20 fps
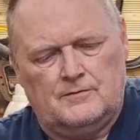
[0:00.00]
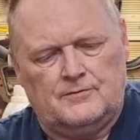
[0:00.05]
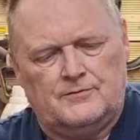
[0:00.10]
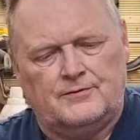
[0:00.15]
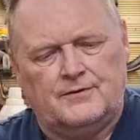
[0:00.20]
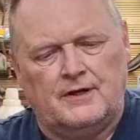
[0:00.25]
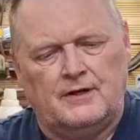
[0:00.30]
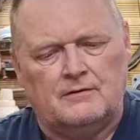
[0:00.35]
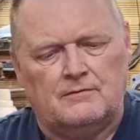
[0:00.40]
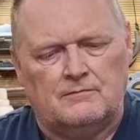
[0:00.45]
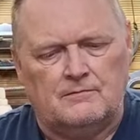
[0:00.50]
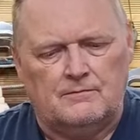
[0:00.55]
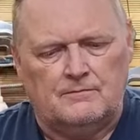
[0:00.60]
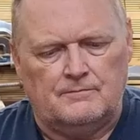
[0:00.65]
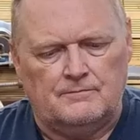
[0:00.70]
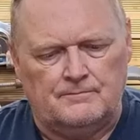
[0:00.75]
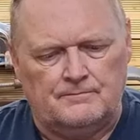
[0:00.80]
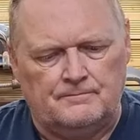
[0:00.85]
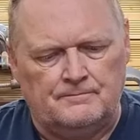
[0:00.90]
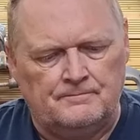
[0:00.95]
So
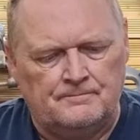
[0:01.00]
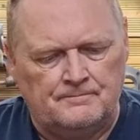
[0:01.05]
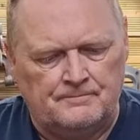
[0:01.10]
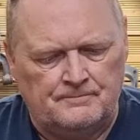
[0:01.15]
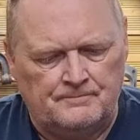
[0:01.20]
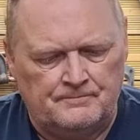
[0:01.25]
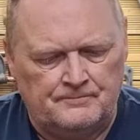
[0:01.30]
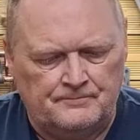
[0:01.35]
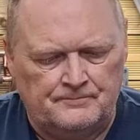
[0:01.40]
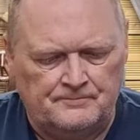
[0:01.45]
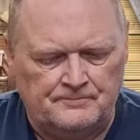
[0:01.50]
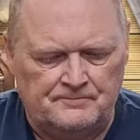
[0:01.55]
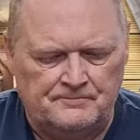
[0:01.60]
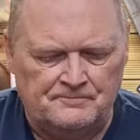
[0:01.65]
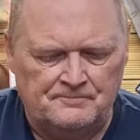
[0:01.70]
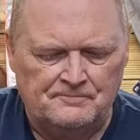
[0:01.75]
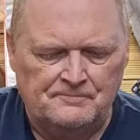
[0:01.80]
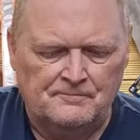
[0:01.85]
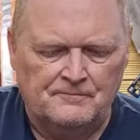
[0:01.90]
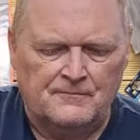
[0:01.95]

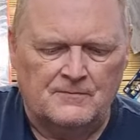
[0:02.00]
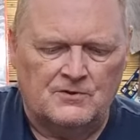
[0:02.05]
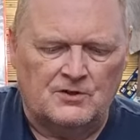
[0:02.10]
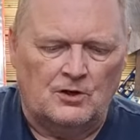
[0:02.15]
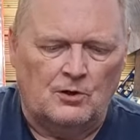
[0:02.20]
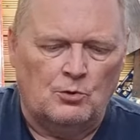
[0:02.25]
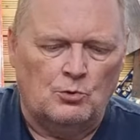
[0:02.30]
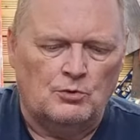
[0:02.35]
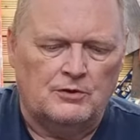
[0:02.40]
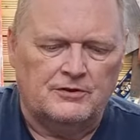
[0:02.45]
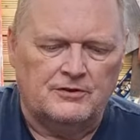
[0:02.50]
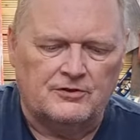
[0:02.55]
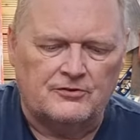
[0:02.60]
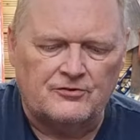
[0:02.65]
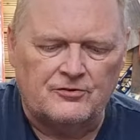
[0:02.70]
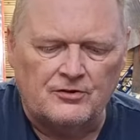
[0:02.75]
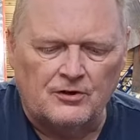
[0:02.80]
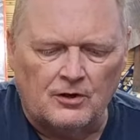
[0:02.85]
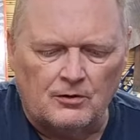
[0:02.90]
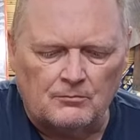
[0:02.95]
there's a hole in the
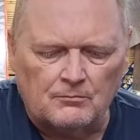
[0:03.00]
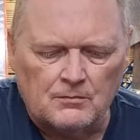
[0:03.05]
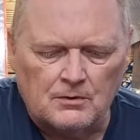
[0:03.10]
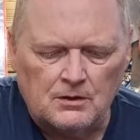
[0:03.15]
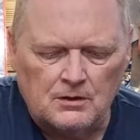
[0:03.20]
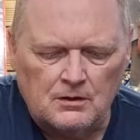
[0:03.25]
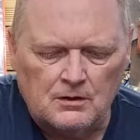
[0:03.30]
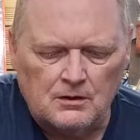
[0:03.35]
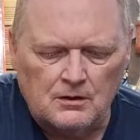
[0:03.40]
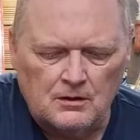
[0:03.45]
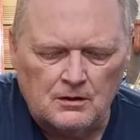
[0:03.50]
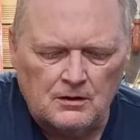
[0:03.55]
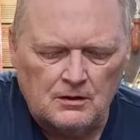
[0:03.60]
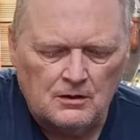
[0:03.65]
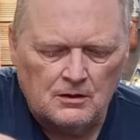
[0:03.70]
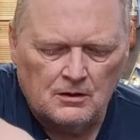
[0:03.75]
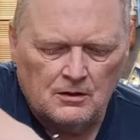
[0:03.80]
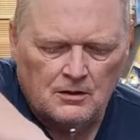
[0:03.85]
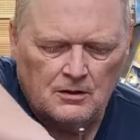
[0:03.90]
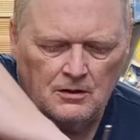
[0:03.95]
top.
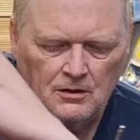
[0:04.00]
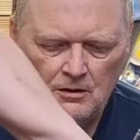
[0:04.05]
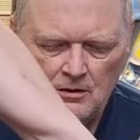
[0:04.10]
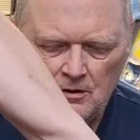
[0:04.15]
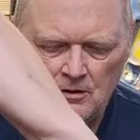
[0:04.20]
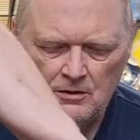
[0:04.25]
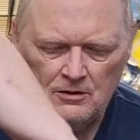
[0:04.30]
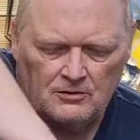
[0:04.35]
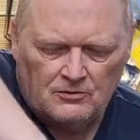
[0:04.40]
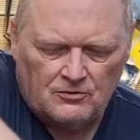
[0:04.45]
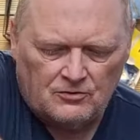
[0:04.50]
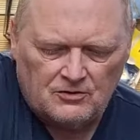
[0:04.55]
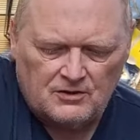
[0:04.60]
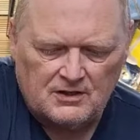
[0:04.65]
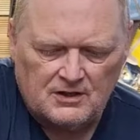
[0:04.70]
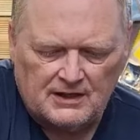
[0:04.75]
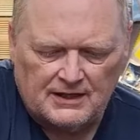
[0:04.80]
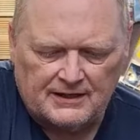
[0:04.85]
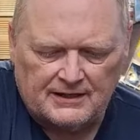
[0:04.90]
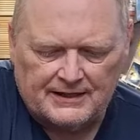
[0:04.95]
Just
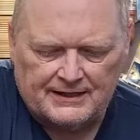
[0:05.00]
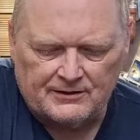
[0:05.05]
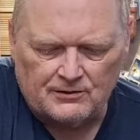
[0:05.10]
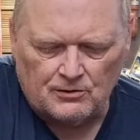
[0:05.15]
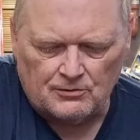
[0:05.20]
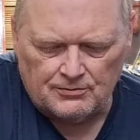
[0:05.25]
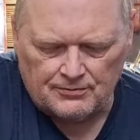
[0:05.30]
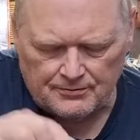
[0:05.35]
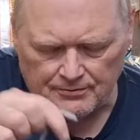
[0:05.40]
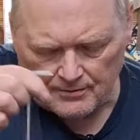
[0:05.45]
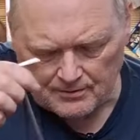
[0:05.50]
get that off.